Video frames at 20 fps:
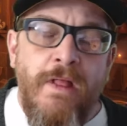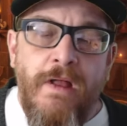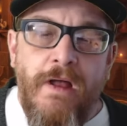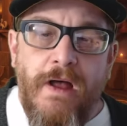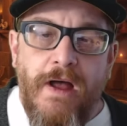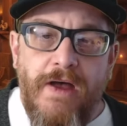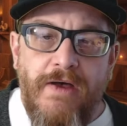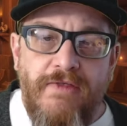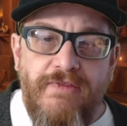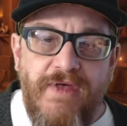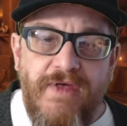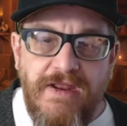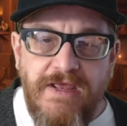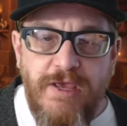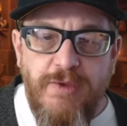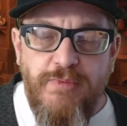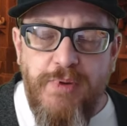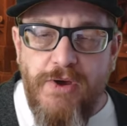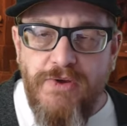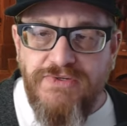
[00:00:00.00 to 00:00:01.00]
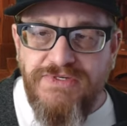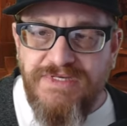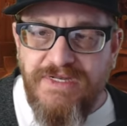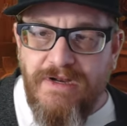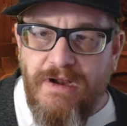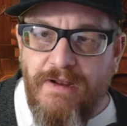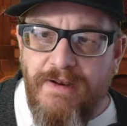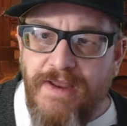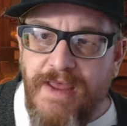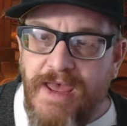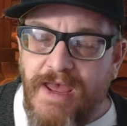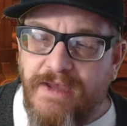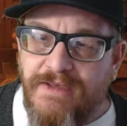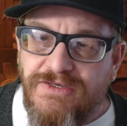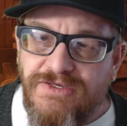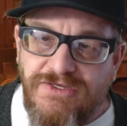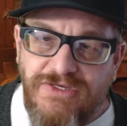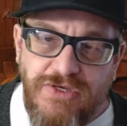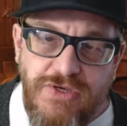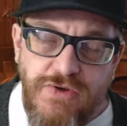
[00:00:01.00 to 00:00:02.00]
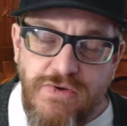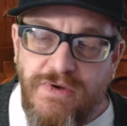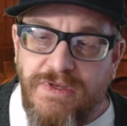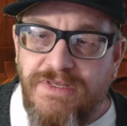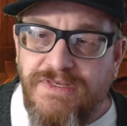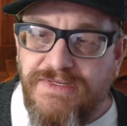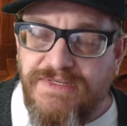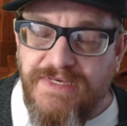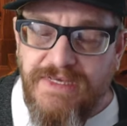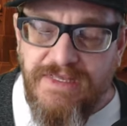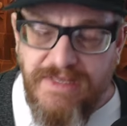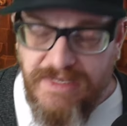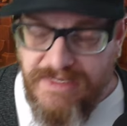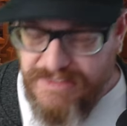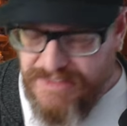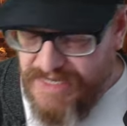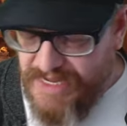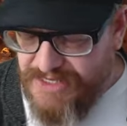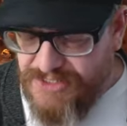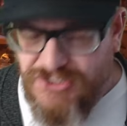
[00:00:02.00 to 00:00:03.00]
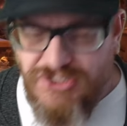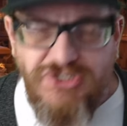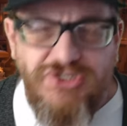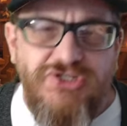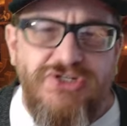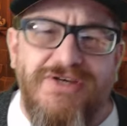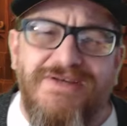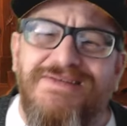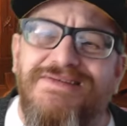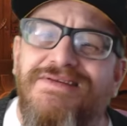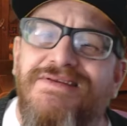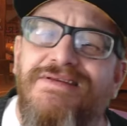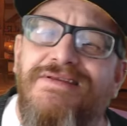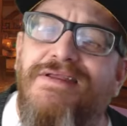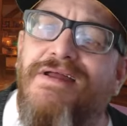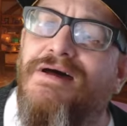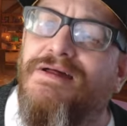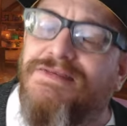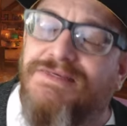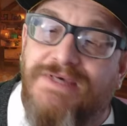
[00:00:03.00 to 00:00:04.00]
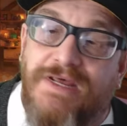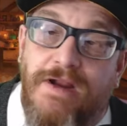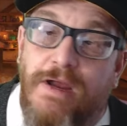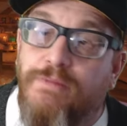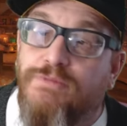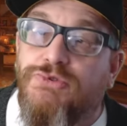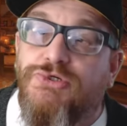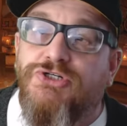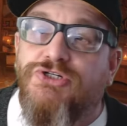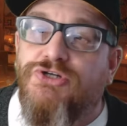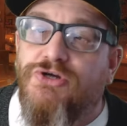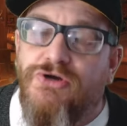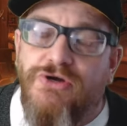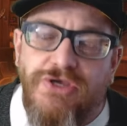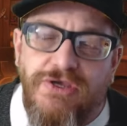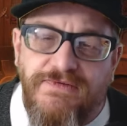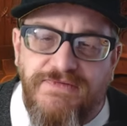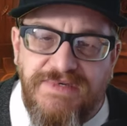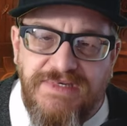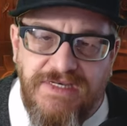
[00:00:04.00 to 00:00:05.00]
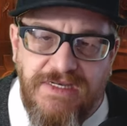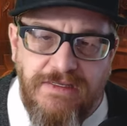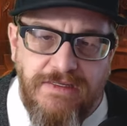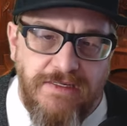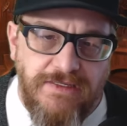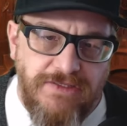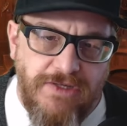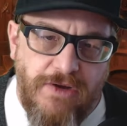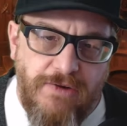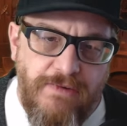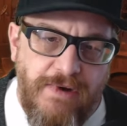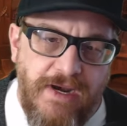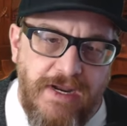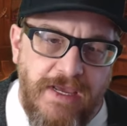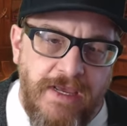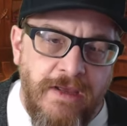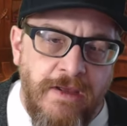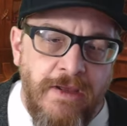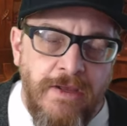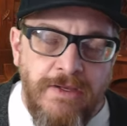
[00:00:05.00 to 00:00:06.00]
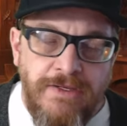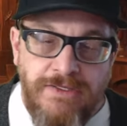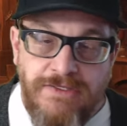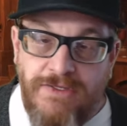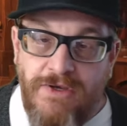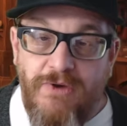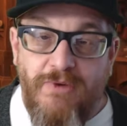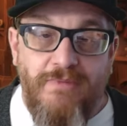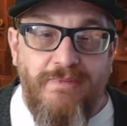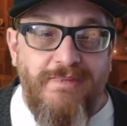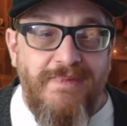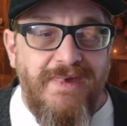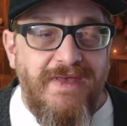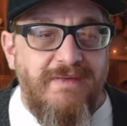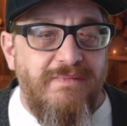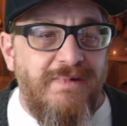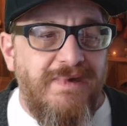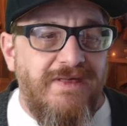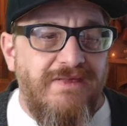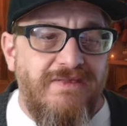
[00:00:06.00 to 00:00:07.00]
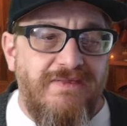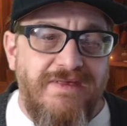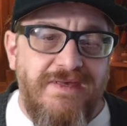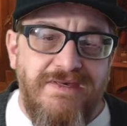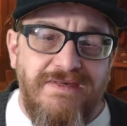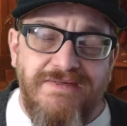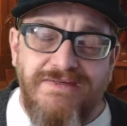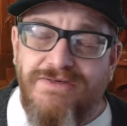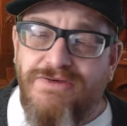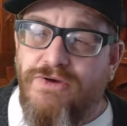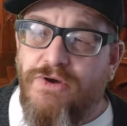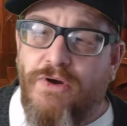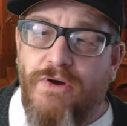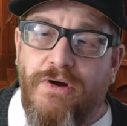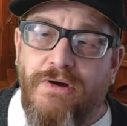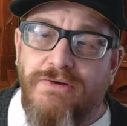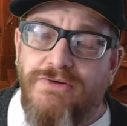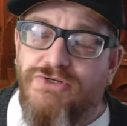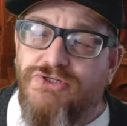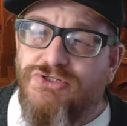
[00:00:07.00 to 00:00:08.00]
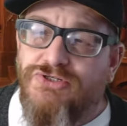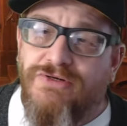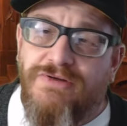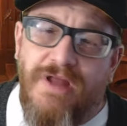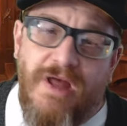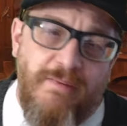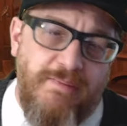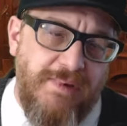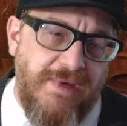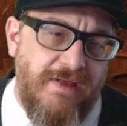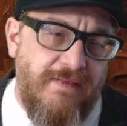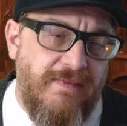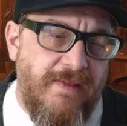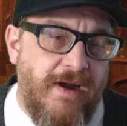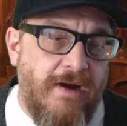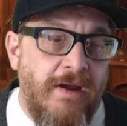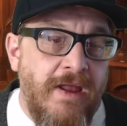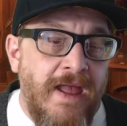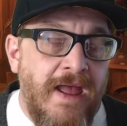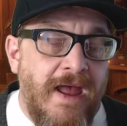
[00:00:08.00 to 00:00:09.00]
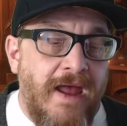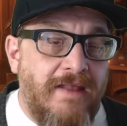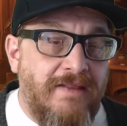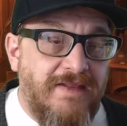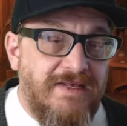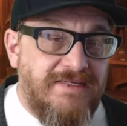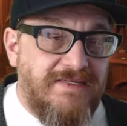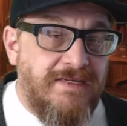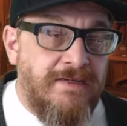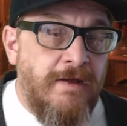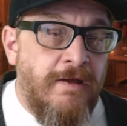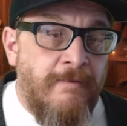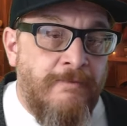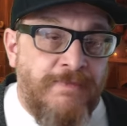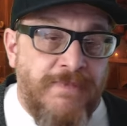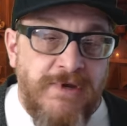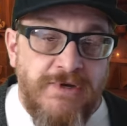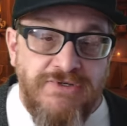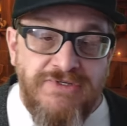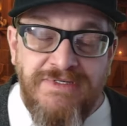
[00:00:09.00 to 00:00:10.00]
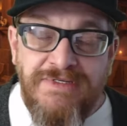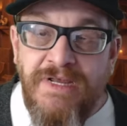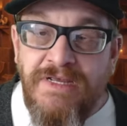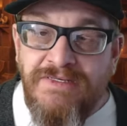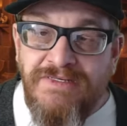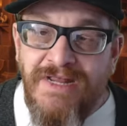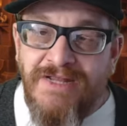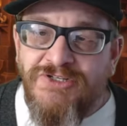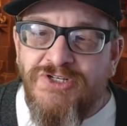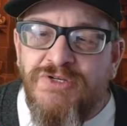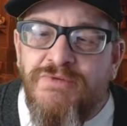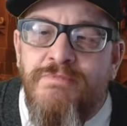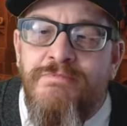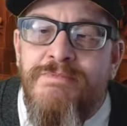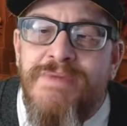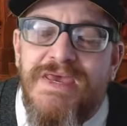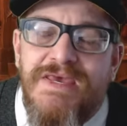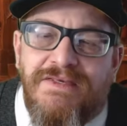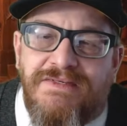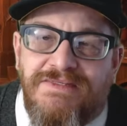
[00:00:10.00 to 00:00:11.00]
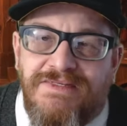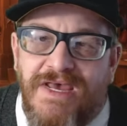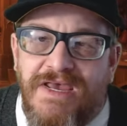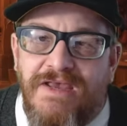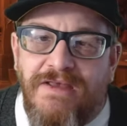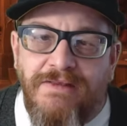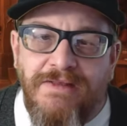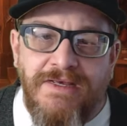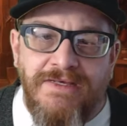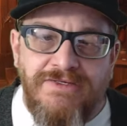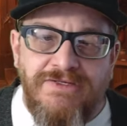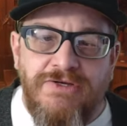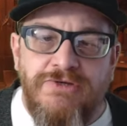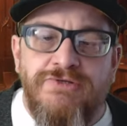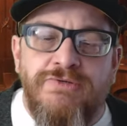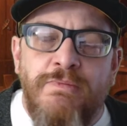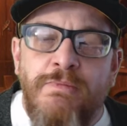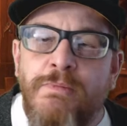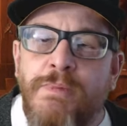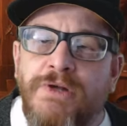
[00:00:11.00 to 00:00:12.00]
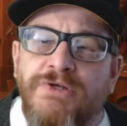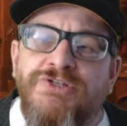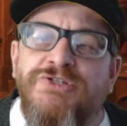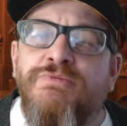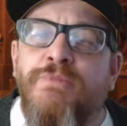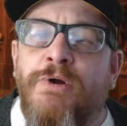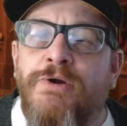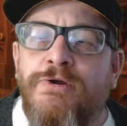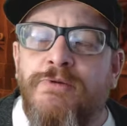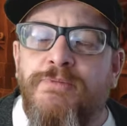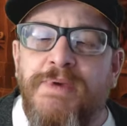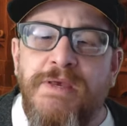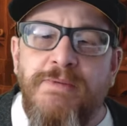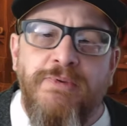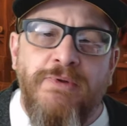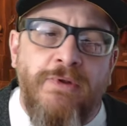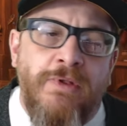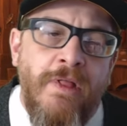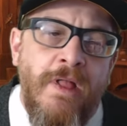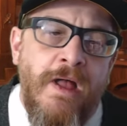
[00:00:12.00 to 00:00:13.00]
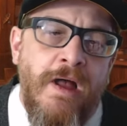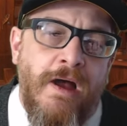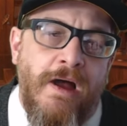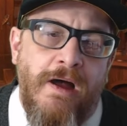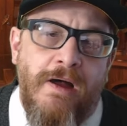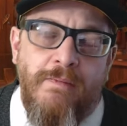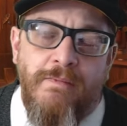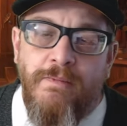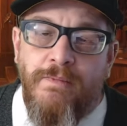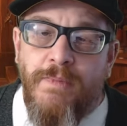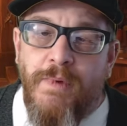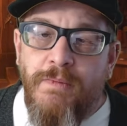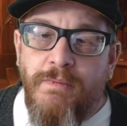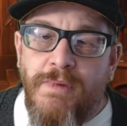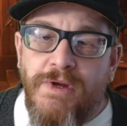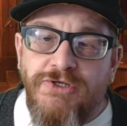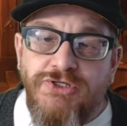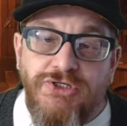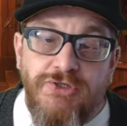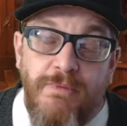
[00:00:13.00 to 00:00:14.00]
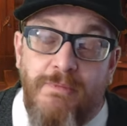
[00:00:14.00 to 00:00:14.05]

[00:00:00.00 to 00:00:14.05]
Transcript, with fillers: uh, that he posted on X so you can see this. It's just nuts, and I'm sure you've seen this already. So maybe these cards should not be in there. And listen, there's it's not just me saying this. There's much smarter people, um, much